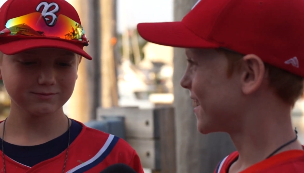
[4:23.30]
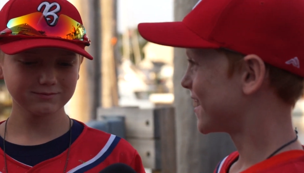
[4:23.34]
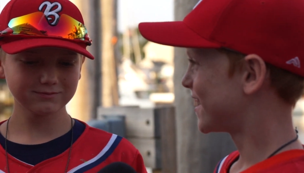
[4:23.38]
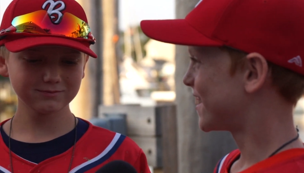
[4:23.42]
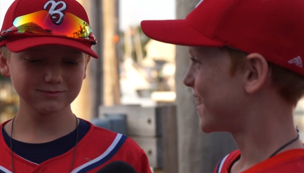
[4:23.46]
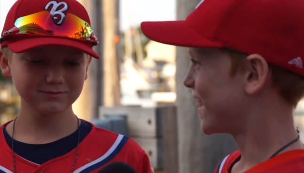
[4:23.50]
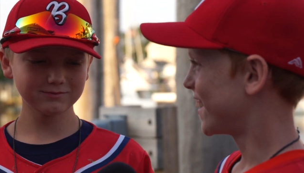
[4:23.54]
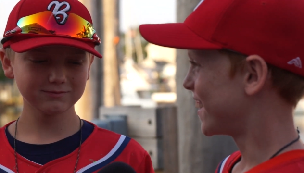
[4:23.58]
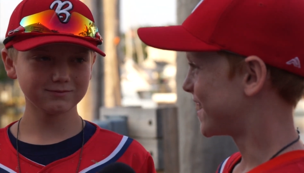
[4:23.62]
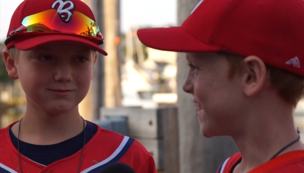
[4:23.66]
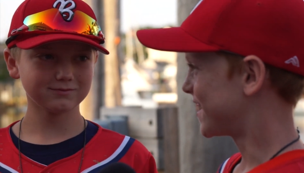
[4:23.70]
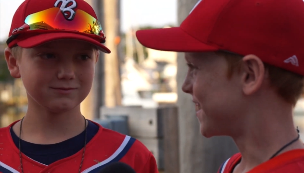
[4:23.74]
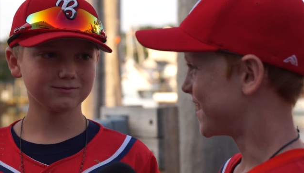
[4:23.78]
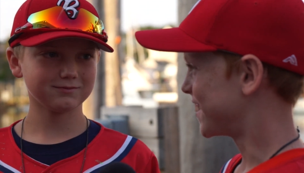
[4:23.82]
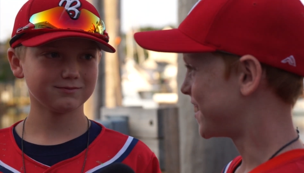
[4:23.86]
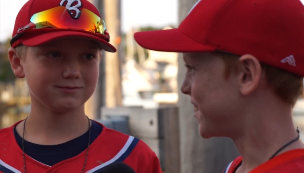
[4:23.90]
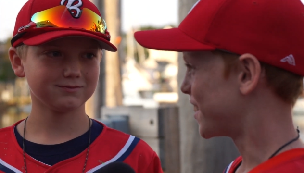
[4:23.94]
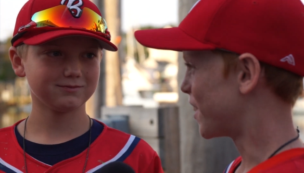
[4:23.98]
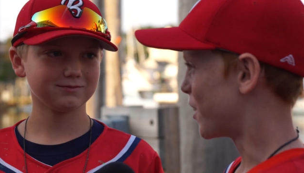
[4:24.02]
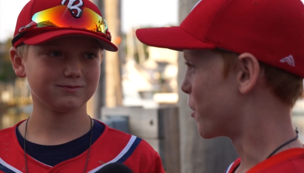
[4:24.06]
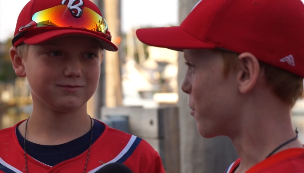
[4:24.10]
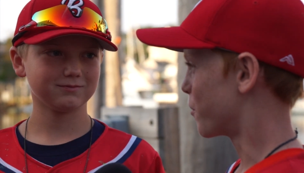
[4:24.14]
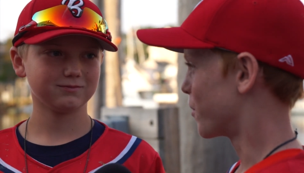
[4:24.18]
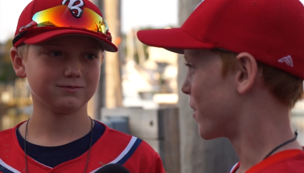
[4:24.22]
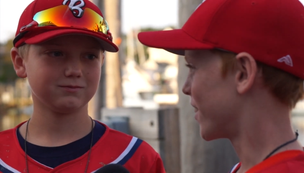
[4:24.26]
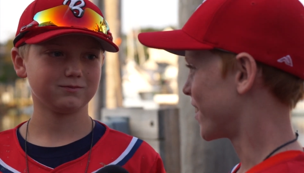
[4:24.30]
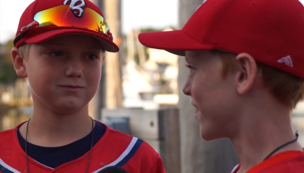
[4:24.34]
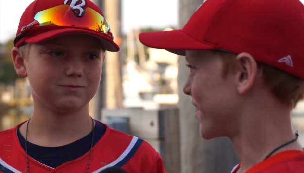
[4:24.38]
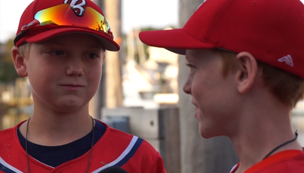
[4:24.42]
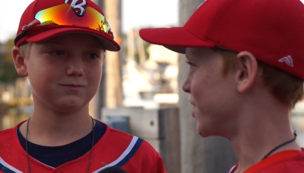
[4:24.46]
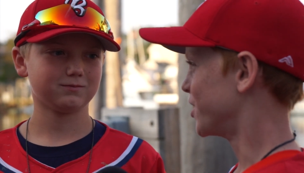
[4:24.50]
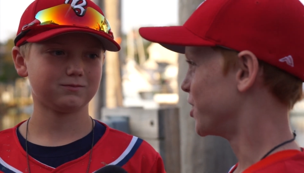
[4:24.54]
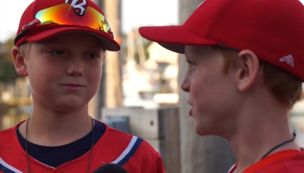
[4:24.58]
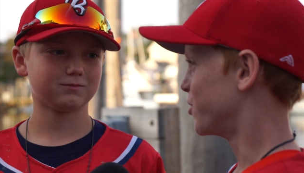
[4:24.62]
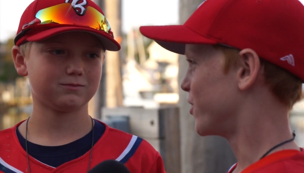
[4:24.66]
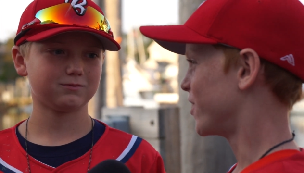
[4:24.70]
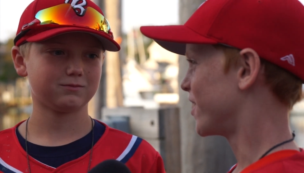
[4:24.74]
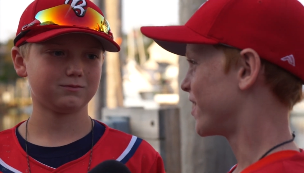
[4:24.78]
Speaker 1: the states and celebrating the
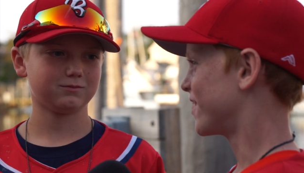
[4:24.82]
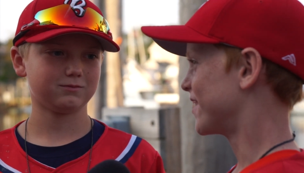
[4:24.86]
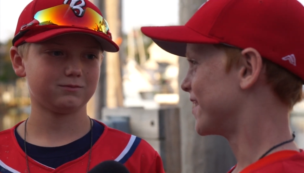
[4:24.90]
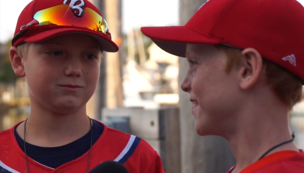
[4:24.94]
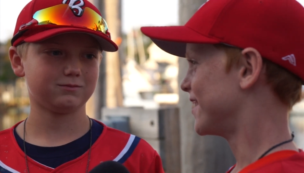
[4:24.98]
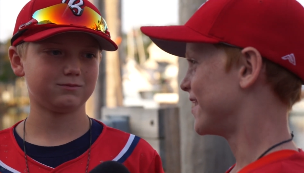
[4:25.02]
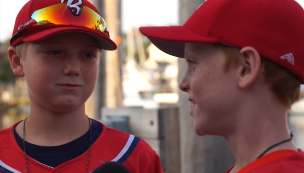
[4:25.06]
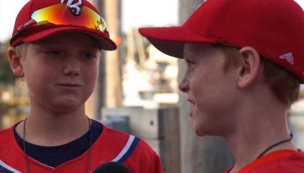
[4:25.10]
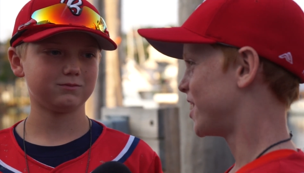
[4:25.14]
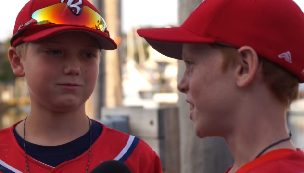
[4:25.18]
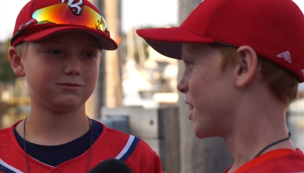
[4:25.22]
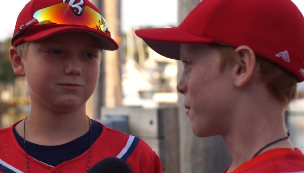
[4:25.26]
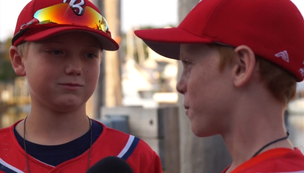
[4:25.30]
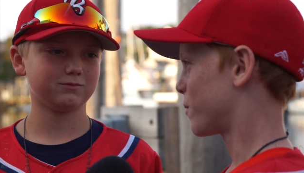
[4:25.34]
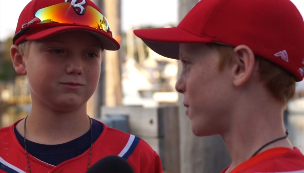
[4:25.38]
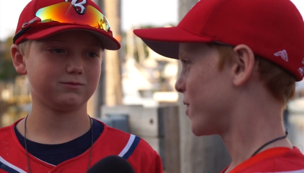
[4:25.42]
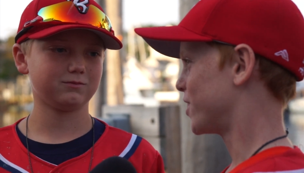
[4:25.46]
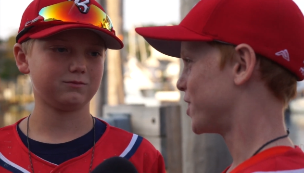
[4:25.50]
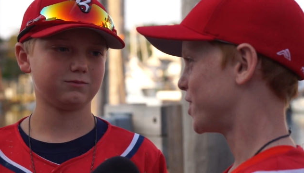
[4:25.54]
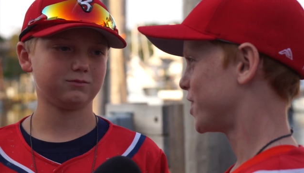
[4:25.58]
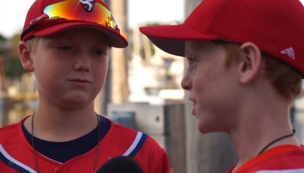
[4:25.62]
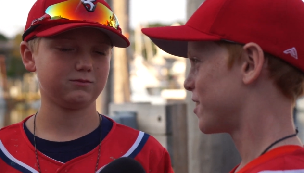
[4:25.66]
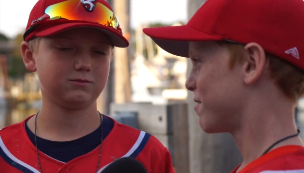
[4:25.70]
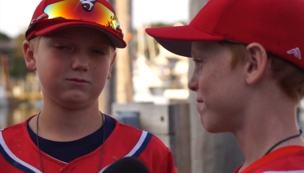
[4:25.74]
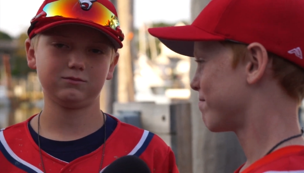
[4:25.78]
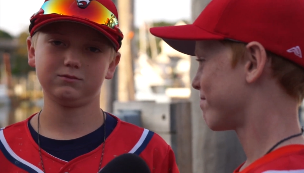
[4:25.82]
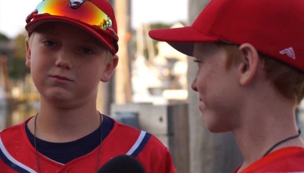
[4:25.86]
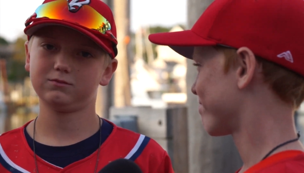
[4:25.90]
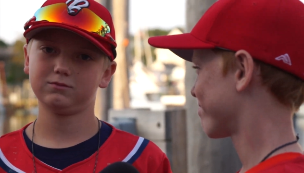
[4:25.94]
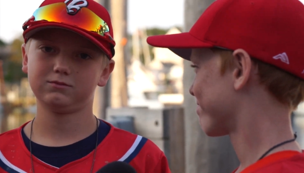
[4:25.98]
New England championship.